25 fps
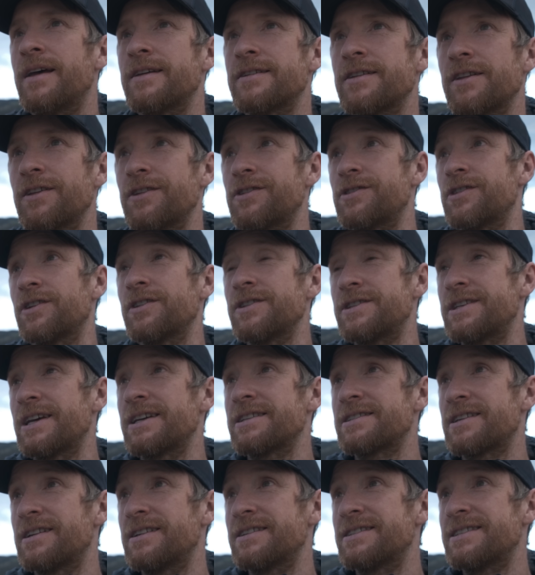So the
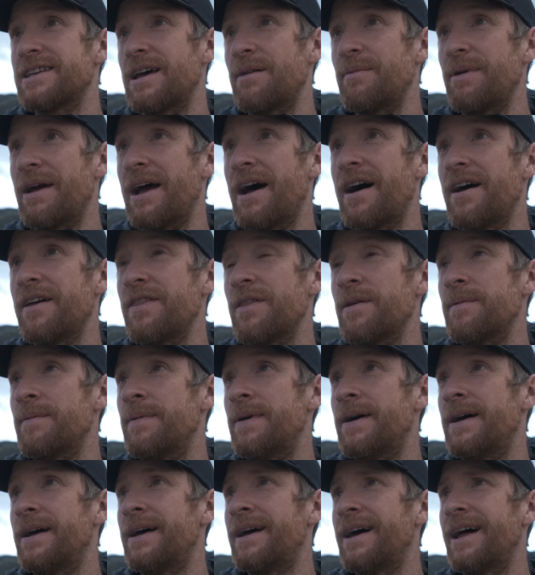sunset's gonna set behind them
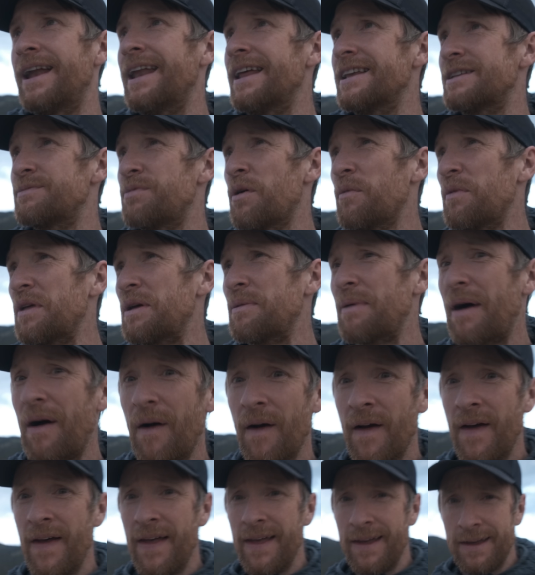and it's probably
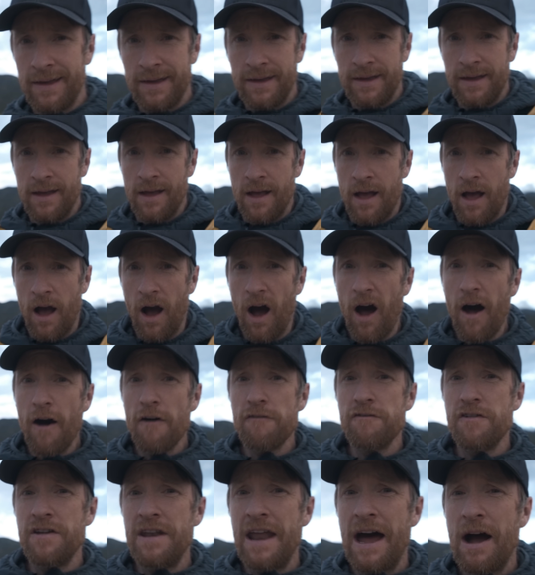about
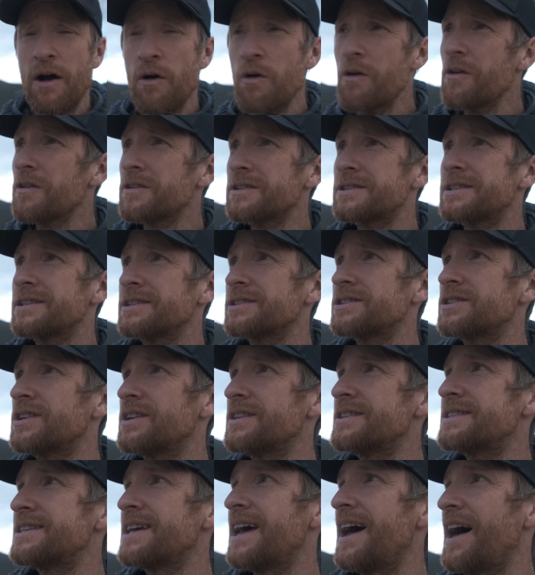half an hour until
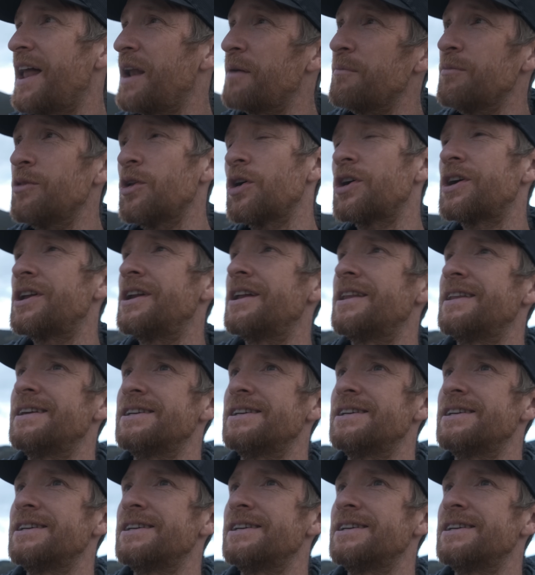sunset and I'm looking at